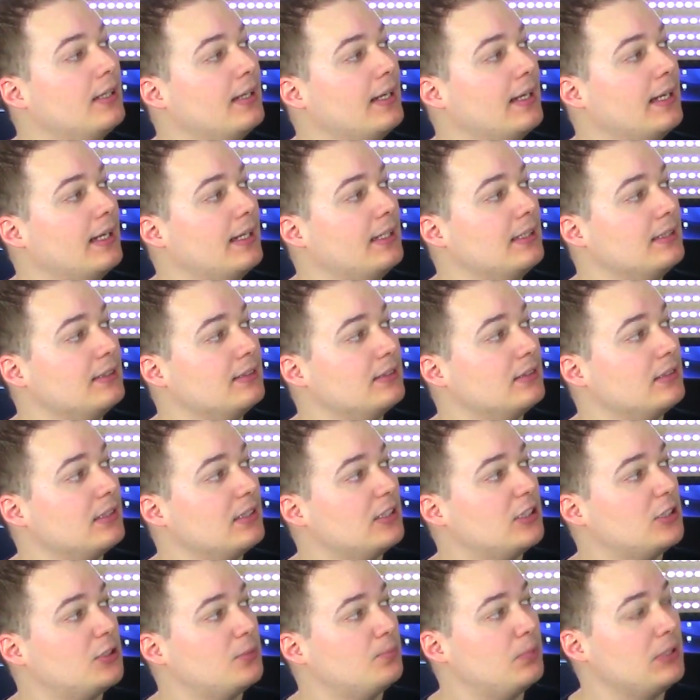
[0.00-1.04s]
And
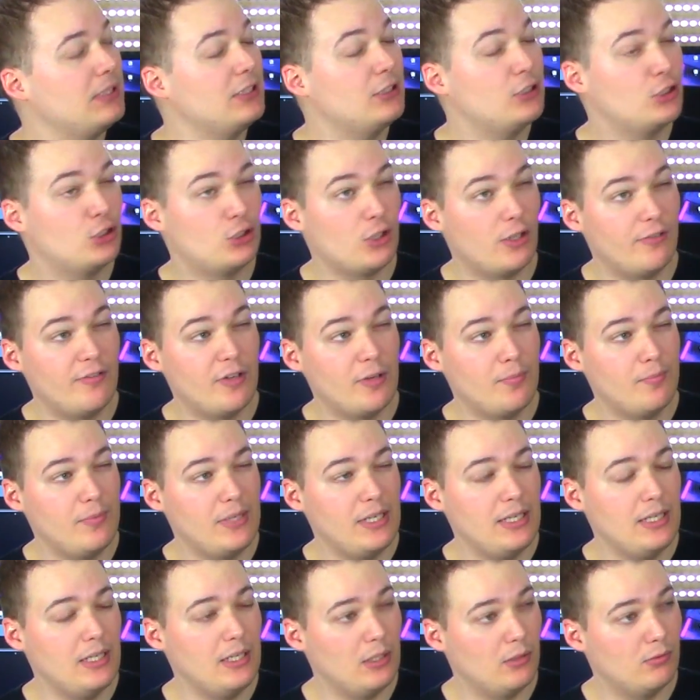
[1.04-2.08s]
it's been serving
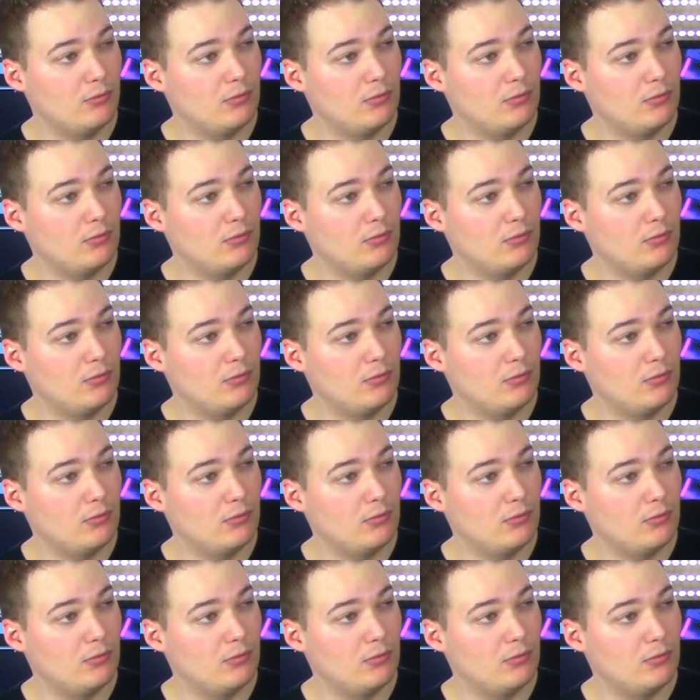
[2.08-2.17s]
me